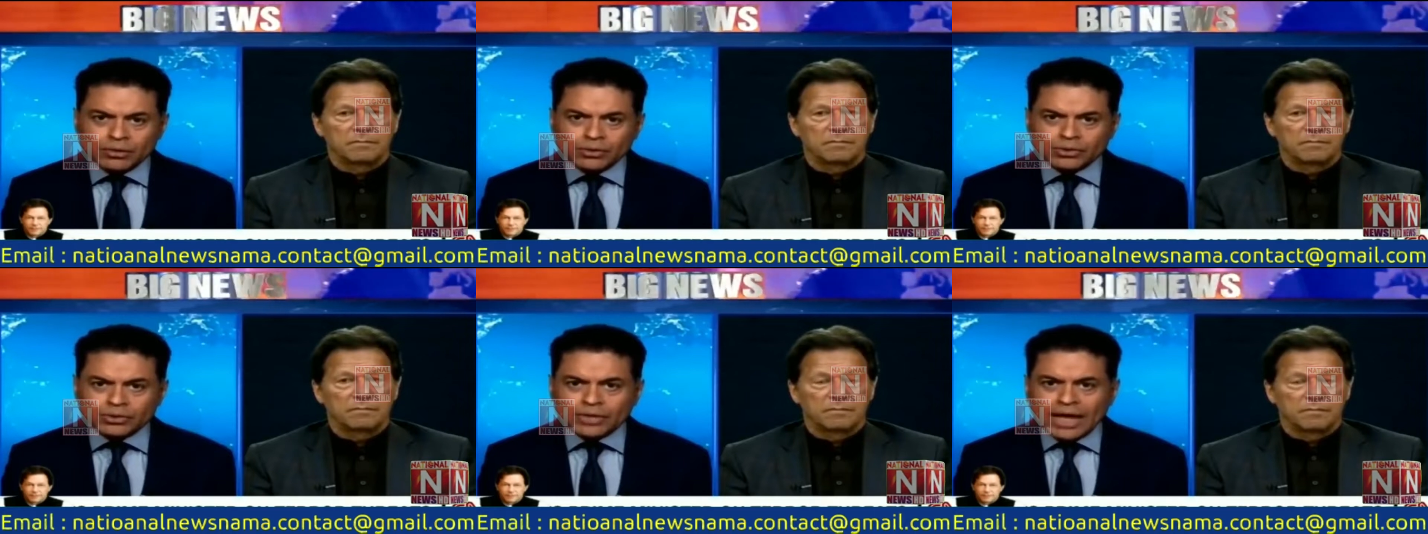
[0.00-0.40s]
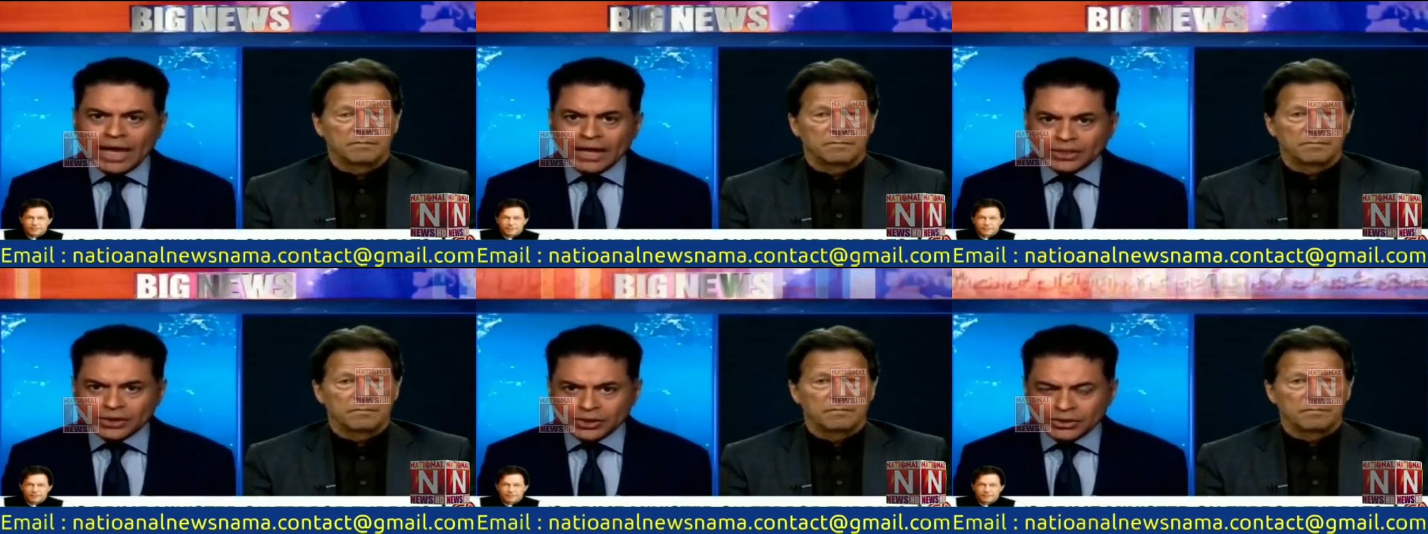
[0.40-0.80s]
Speaker 1: that those
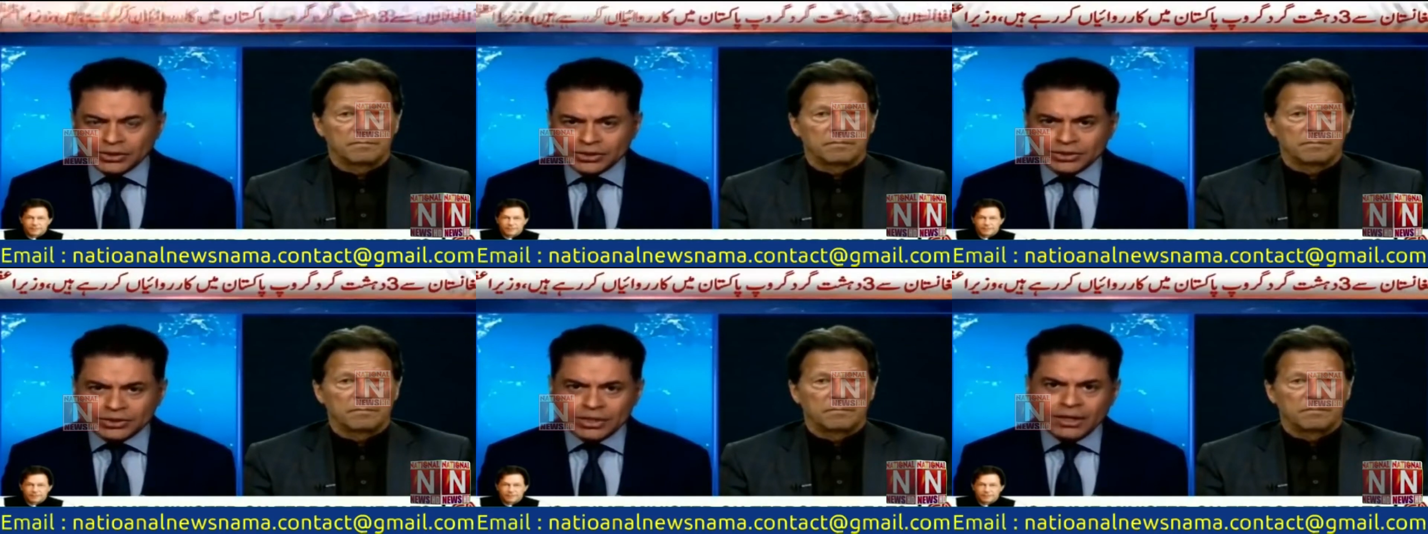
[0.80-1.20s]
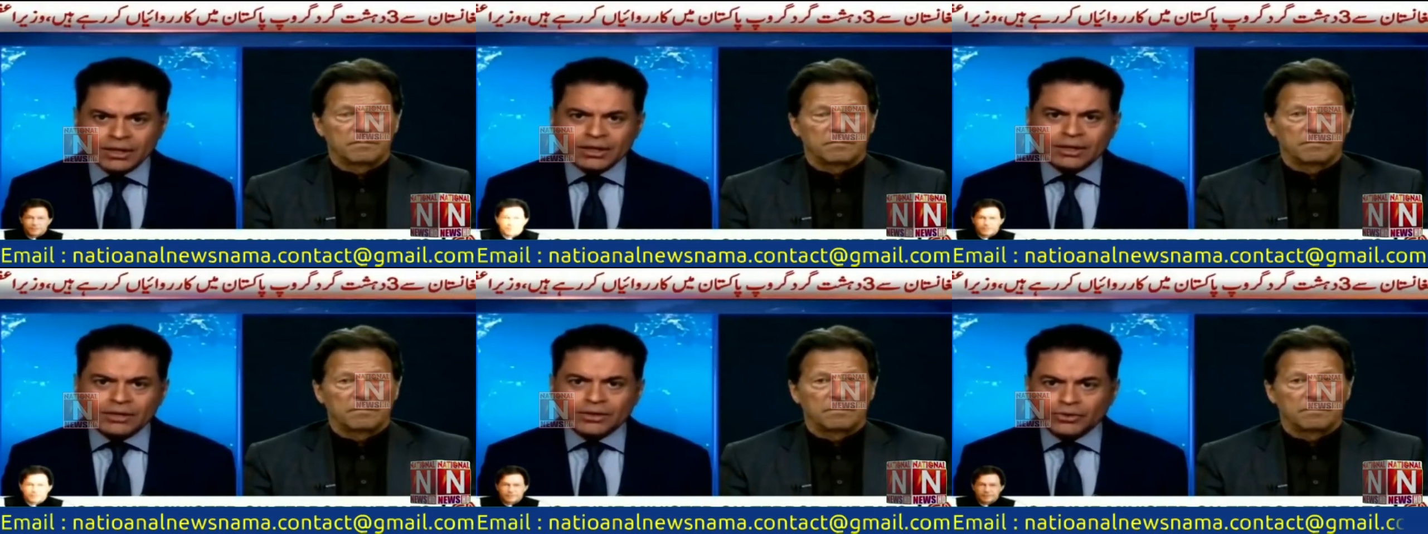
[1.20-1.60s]
actions,
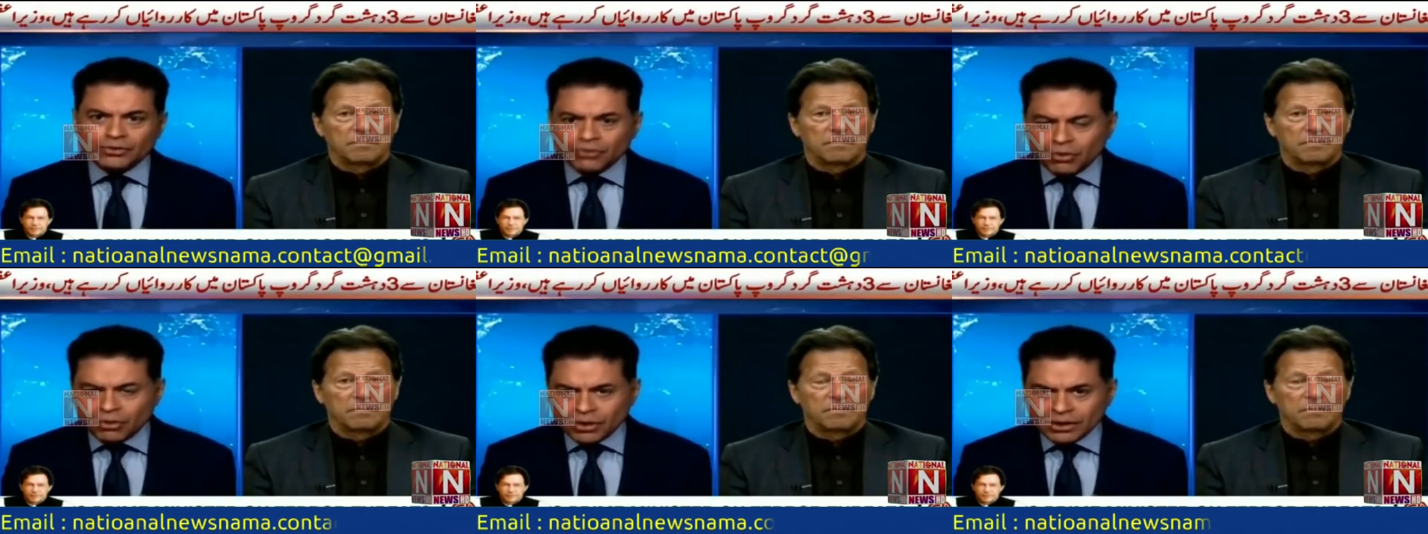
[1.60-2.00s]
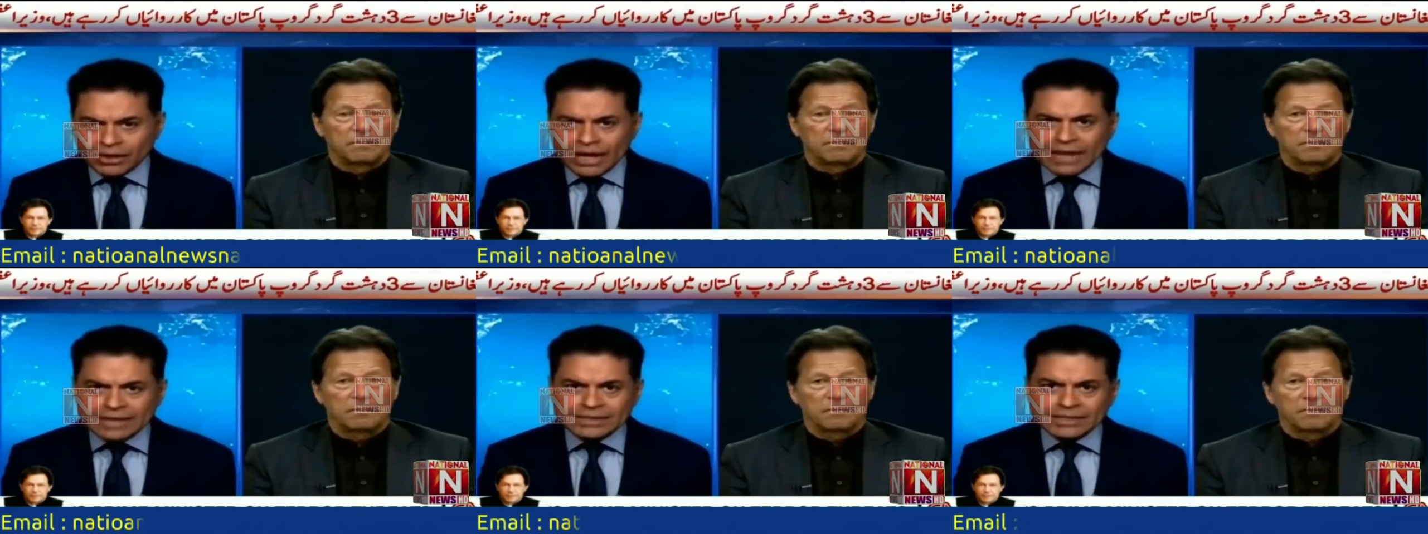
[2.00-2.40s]
the drone
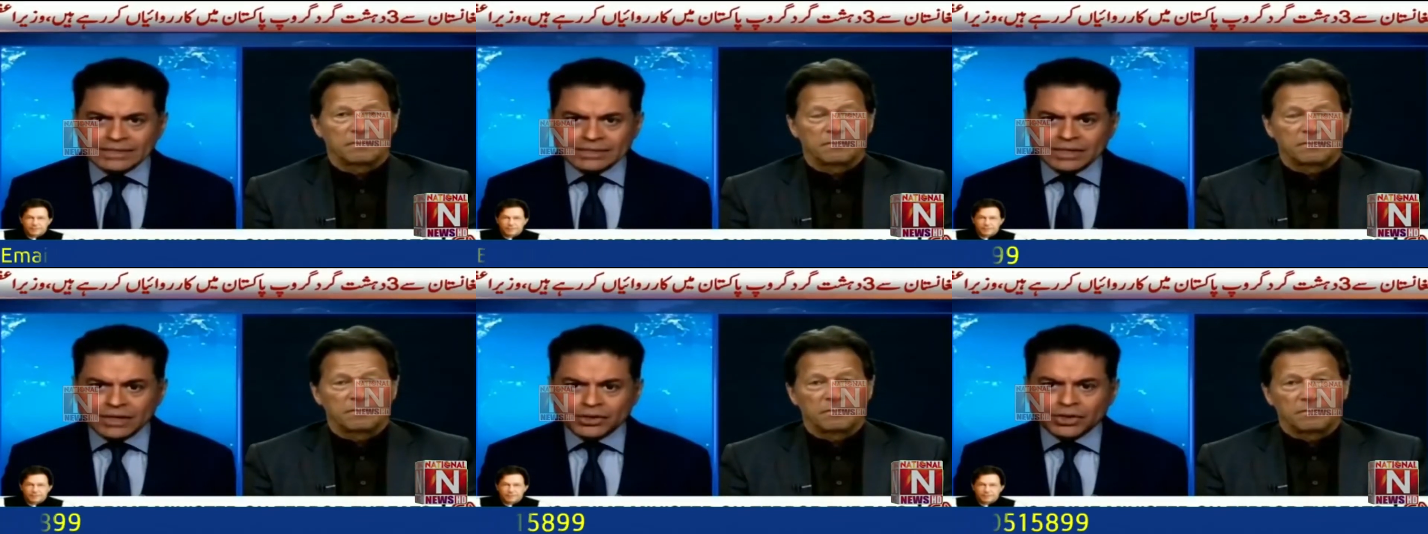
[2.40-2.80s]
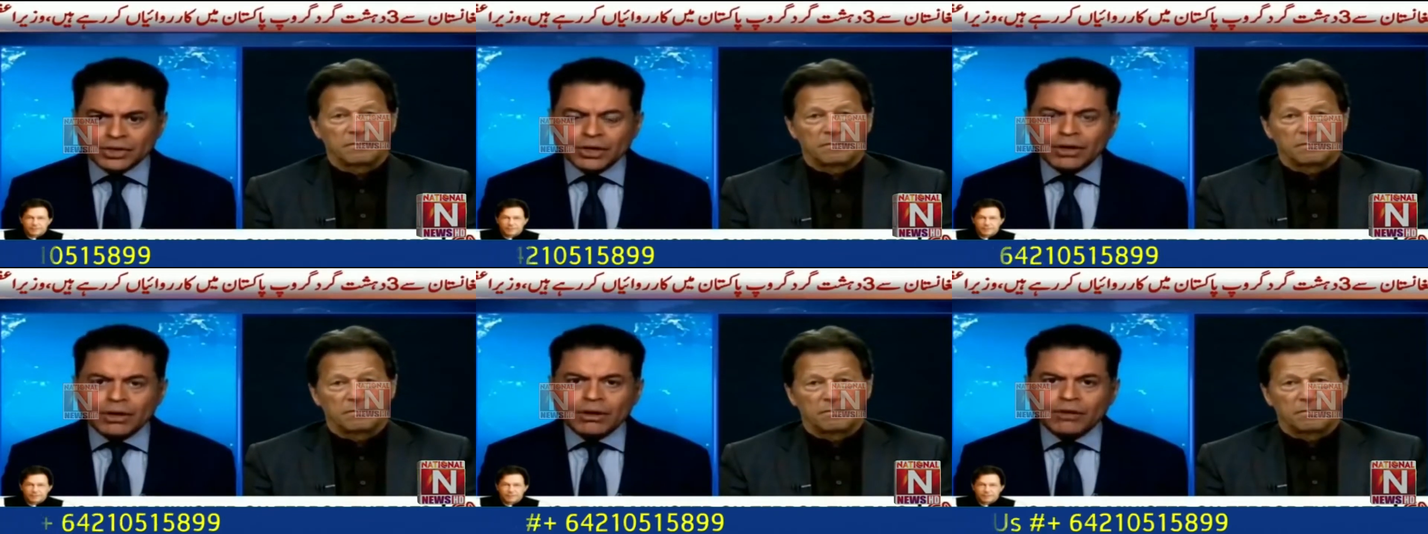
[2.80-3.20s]
attacks and
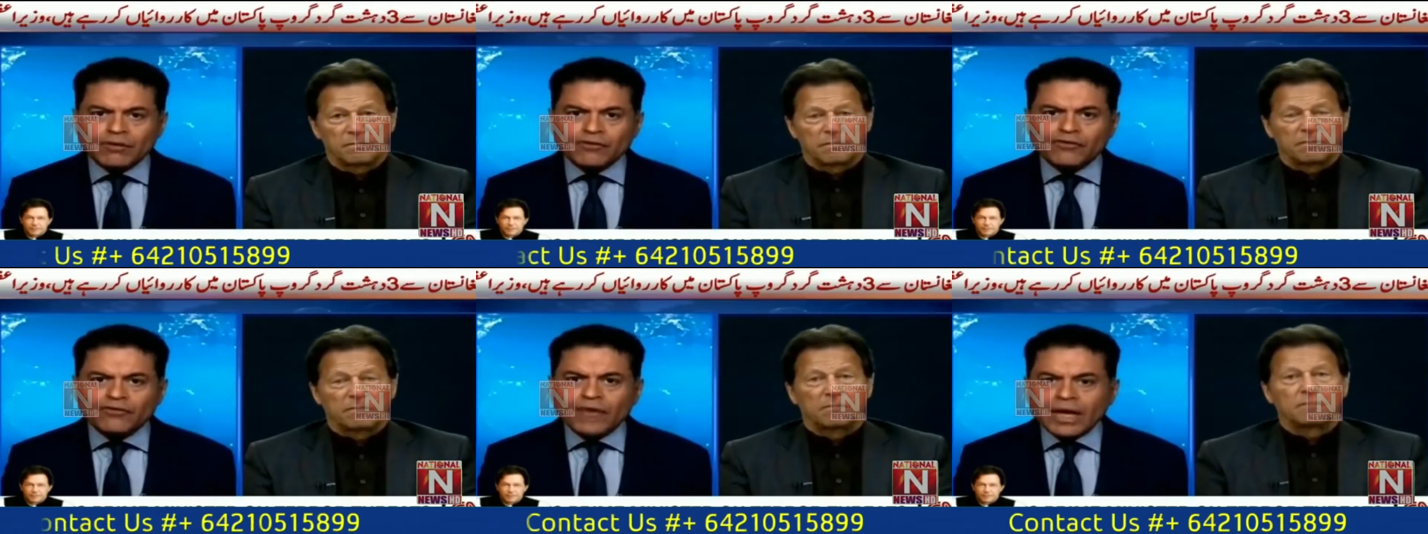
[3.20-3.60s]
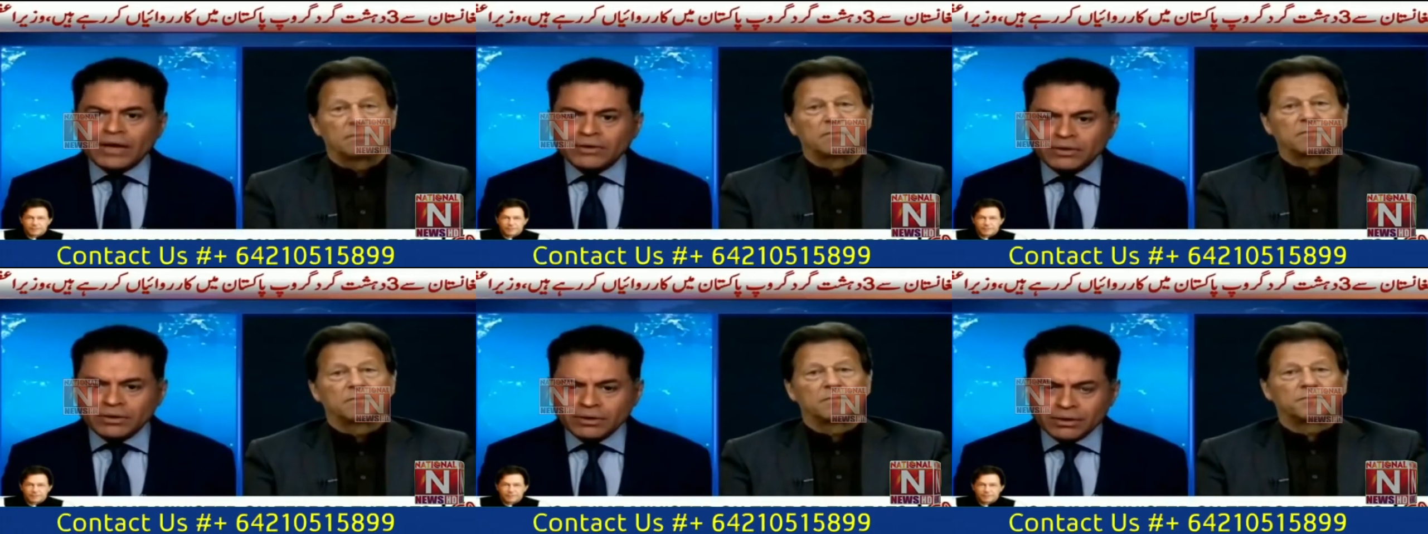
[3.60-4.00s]
such,
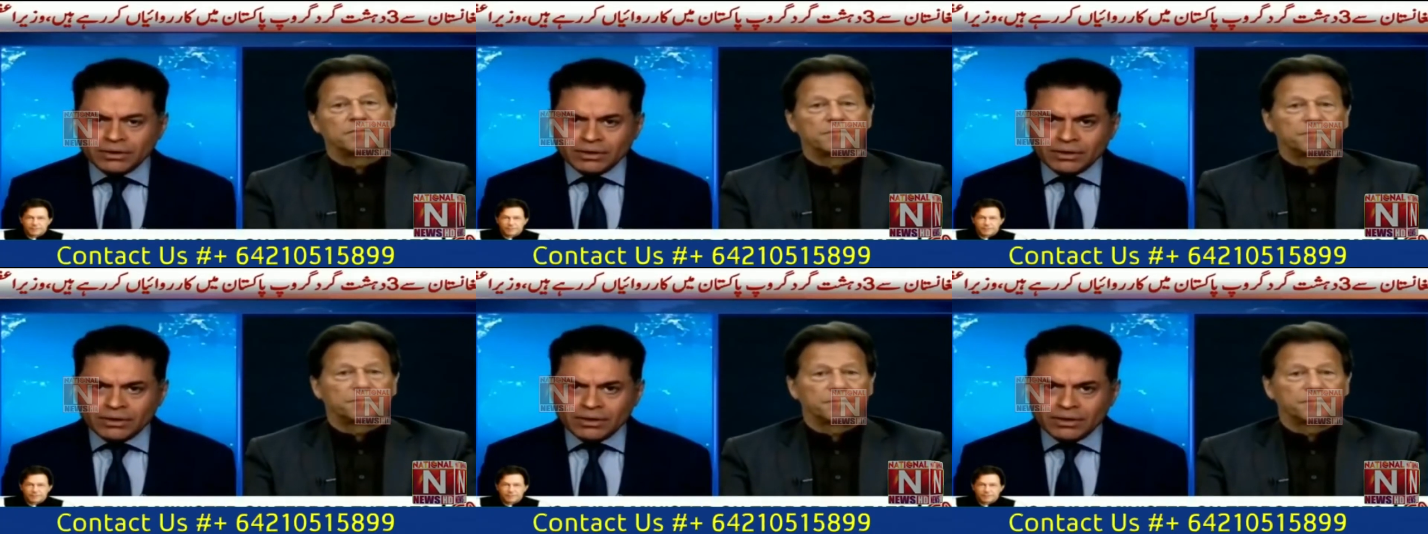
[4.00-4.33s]
fed